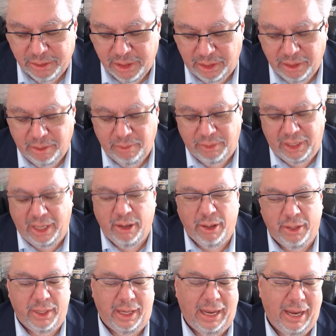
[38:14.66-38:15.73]
say that the
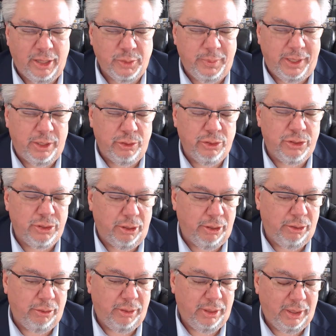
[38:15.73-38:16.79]
area that has me
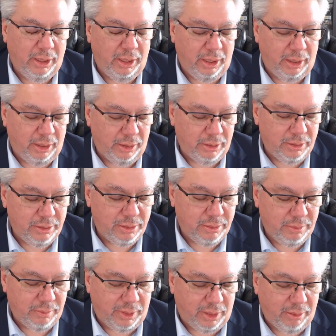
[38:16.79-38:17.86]
concerned
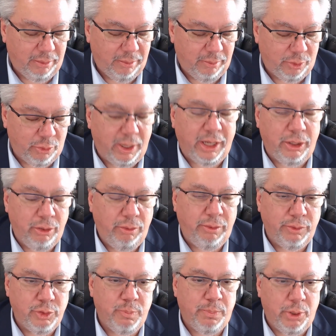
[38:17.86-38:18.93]
is credit
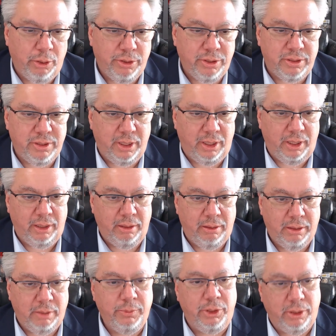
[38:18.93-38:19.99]
unions purchasing
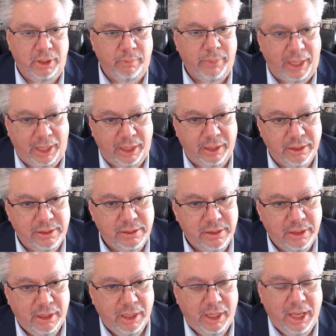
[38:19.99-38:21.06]
community banks.
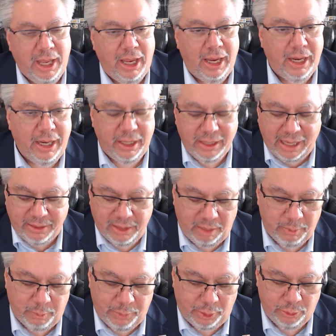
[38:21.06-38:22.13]
And not that
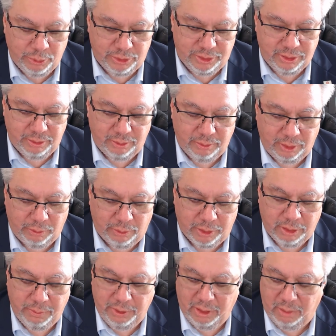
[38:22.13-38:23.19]
I'm opposed to, a
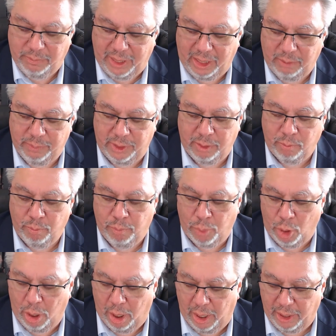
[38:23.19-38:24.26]
community bank being
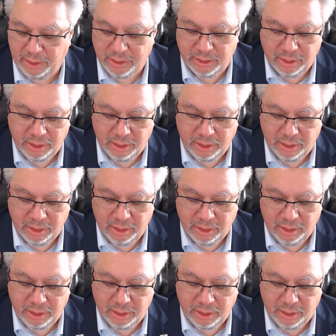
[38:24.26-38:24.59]
bought,